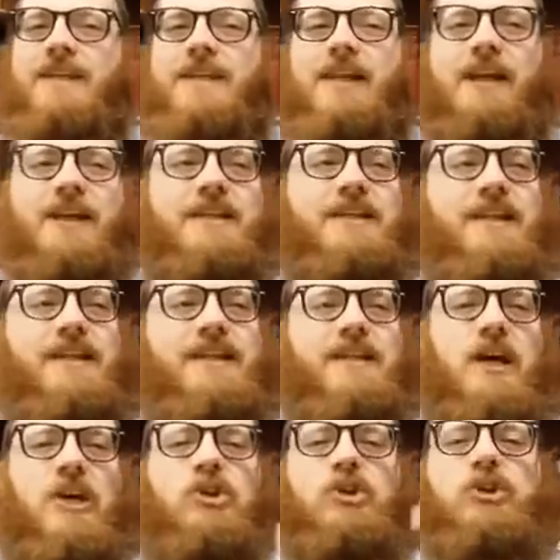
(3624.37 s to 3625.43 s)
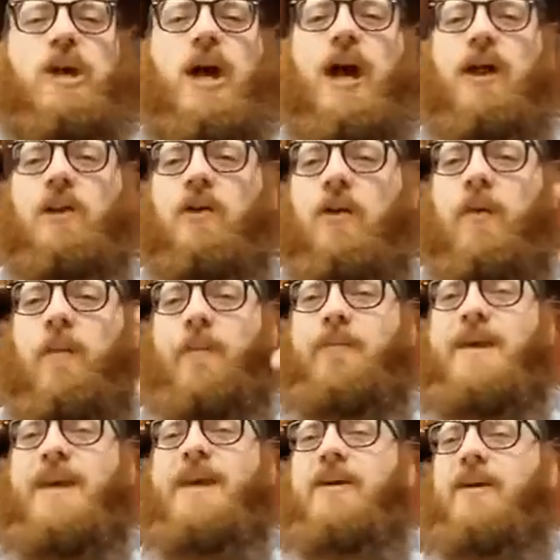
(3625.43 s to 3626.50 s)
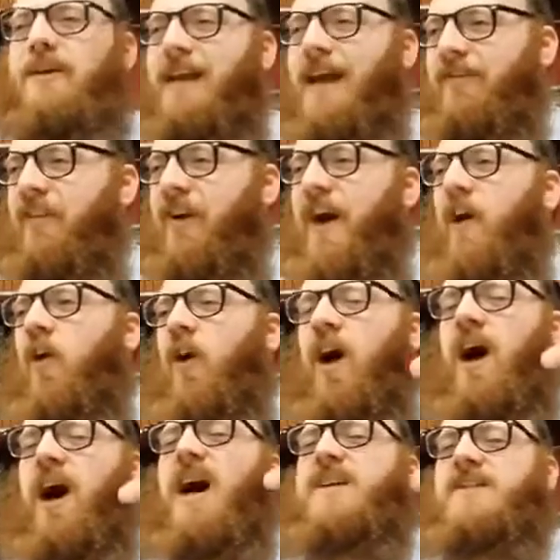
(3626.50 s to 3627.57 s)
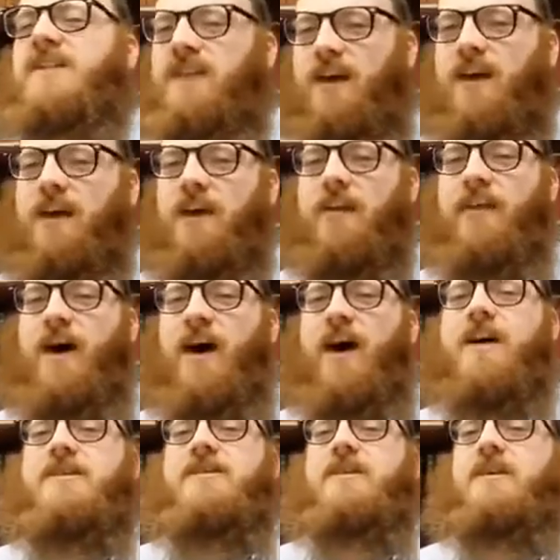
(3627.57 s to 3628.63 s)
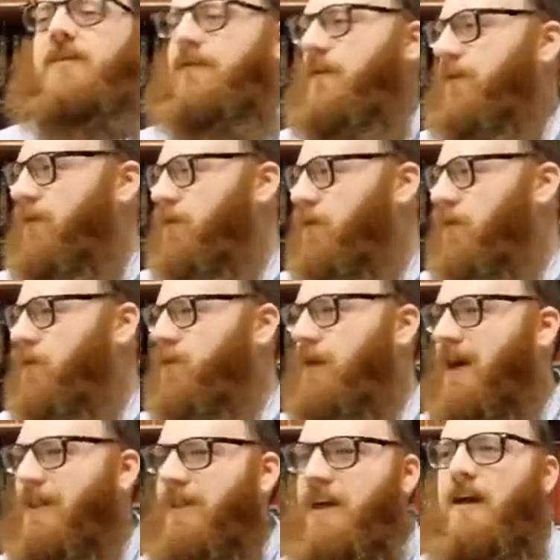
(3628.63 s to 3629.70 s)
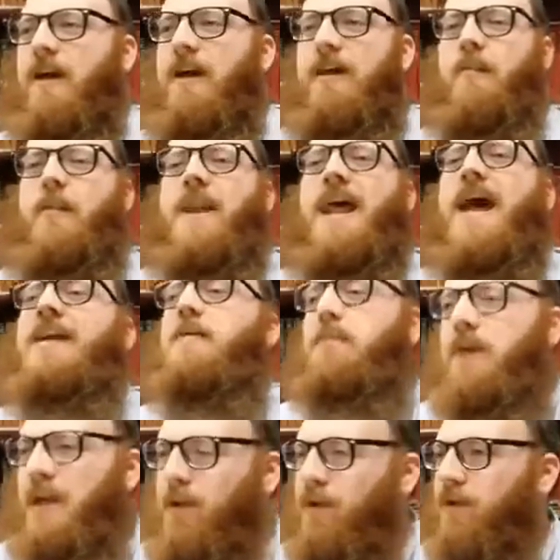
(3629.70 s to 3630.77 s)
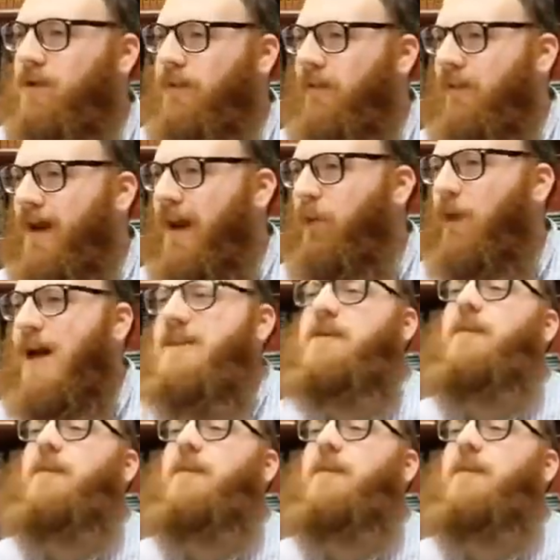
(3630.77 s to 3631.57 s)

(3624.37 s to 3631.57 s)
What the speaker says: in Chassidus a shell or a peel, or a husk? The husk of the fruit, right? The banana peel, right? Why is a